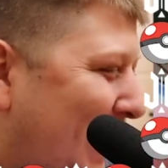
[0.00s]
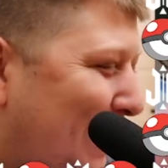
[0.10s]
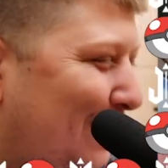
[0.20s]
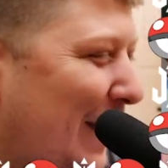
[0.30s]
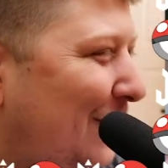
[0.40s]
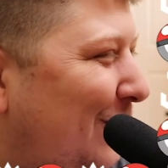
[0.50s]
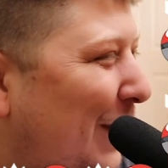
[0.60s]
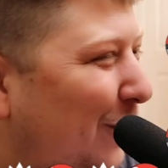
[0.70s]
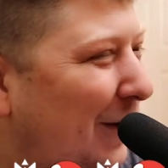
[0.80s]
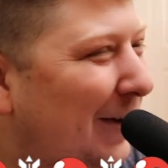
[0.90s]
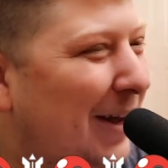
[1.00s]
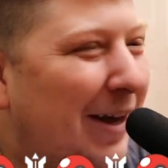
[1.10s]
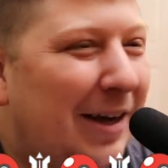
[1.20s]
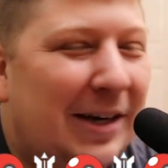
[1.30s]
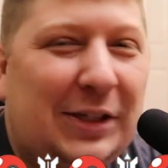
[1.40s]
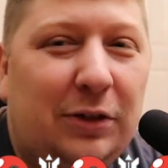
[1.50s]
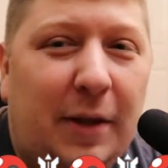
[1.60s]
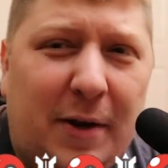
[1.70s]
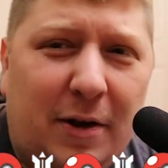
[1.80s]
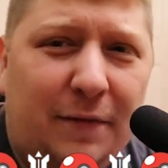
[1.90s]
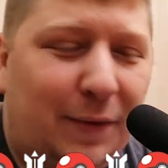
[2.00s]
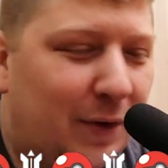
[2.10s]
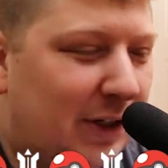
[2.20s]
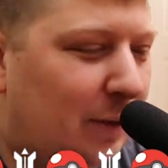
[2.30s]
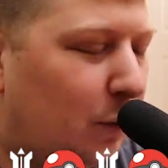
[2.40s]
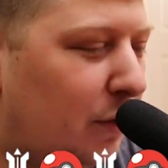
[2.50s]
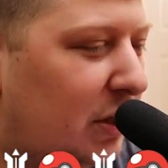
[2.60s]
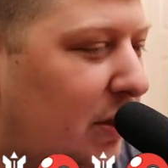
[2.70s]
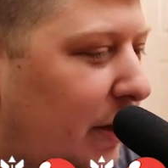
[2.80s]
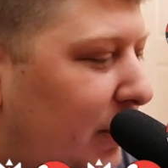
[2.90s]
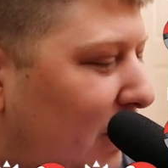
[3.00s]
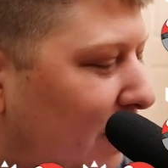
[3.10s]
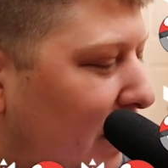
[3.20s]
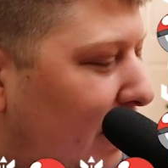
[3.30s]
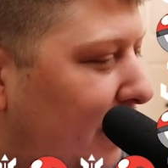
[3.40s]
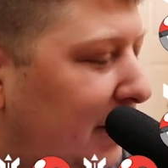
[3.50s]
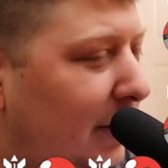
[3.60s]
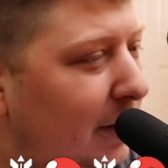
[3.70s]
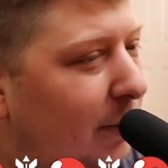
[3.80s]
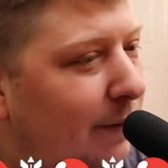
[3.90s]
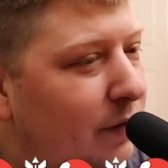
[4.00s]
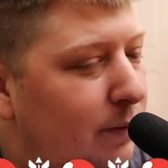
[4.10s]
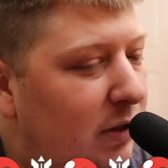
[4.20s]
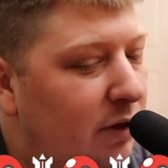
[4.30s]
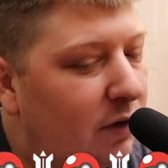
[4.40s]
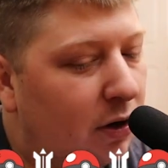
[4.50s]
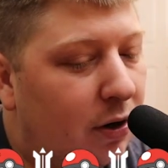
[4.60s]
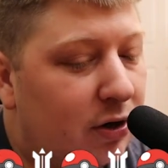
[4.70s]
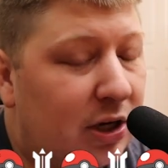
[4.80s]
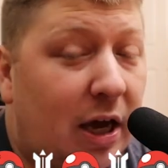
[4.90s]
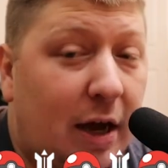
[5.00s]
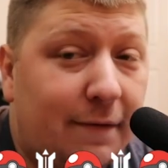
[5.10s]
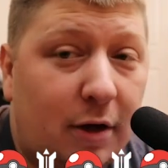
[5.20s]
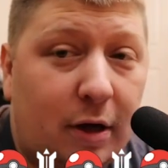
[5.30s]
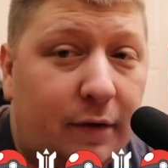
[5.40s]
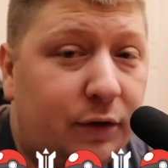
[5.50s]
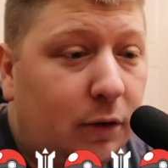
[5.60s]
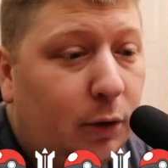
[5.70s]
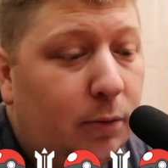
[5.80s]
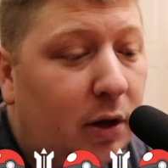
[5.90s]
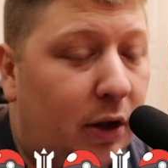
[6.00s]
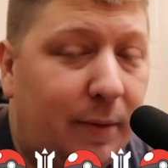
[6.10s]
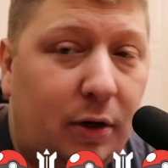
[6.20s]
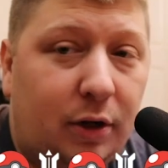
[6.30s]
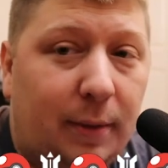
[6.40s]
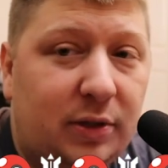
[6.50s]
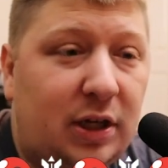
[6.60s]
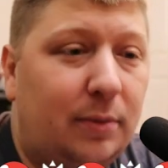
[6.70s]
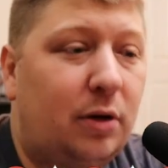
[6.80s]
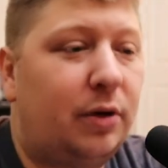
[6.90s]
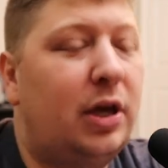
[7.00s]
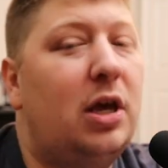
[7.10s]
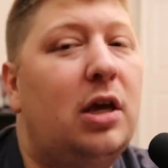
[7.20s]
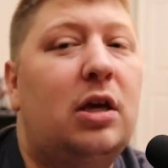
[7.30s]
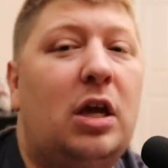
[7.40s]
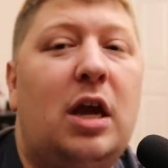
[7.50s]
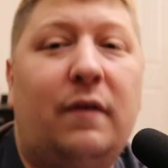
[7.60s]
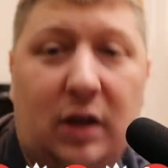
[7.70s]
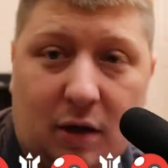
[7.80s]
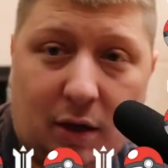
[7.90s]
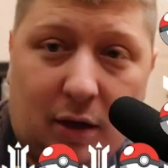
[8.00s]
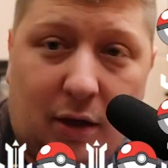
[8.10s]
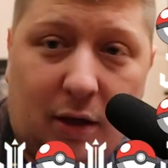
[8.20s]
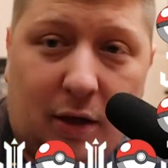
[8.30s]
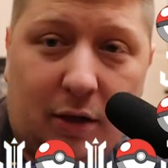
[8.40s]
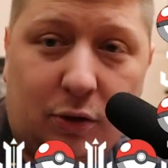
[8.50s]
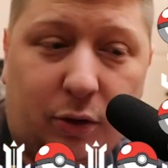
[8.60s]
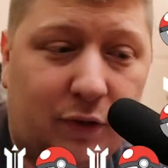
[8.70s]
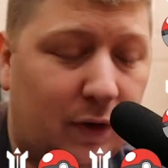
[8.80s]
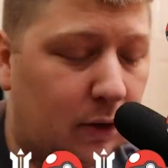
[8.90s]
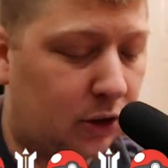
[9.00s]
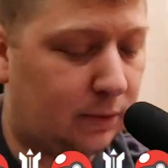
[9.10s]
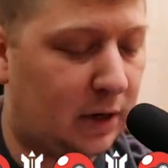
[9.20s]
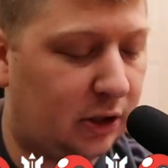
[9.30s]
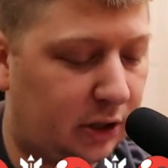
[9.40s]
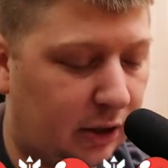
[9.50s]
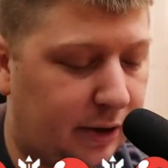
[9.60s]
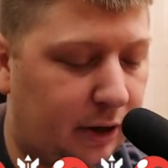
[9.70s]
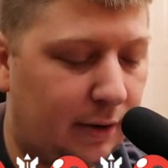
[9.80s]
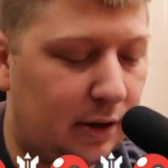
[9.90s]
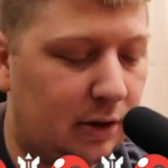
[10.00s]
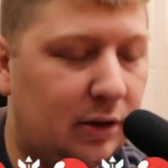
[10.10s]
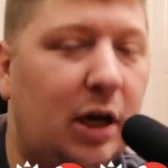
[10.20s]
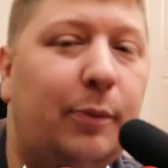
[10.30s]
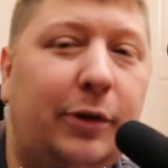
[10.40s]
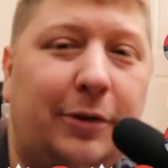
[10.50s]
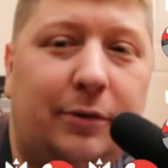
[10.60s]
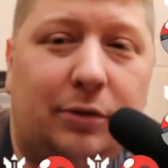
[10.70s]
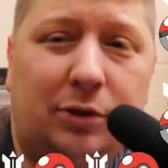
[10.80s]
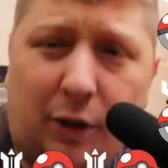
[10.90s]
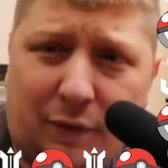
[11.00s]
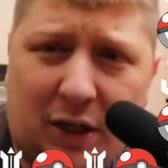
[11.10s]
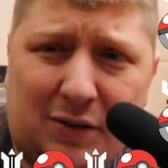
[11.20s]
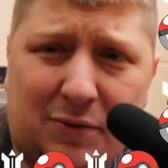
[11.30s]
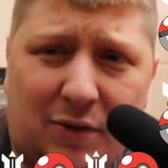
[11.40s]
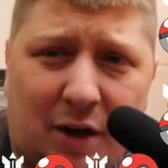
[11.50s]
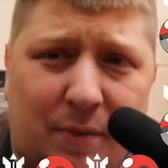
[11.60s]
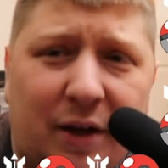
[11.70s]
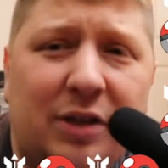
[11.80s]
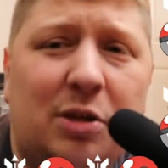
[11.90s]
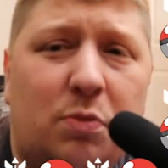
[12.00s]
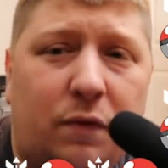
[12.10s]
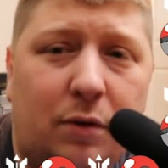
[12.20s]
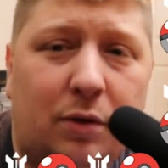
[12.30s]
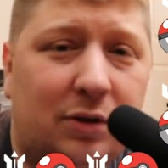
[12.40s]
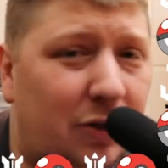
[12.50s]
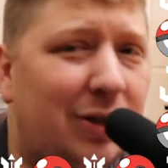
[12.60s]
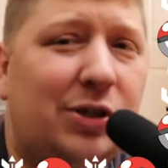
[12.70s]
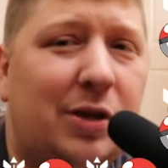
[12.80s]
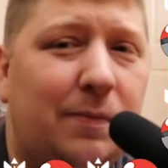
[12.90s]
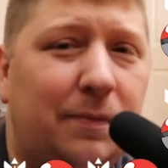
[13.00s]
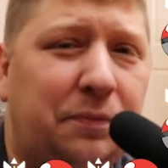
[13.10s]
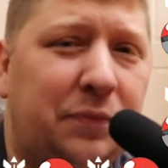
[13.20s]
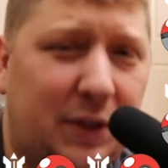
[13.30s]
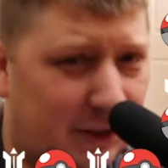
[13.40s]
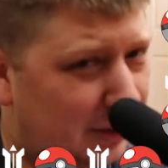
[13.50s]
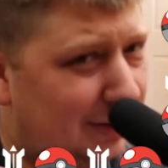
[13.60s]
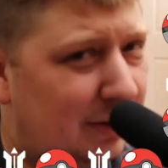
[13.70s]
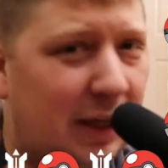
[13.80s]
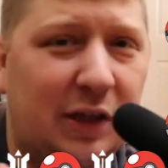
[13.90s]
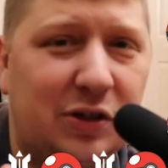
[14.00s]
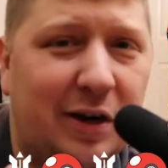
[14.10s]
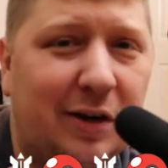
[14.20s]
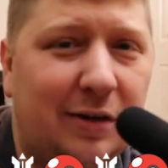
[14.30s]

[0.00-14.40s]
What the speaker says: a fan favorite. So let me know if you want to see more of these collection videos of the specific cards I have of certain Pokemon. Let me know in the comments down below. If you did enjoy this video, smash that like rating down below. Don't forget to subscribe, like I said before. Till next time, stay legendary.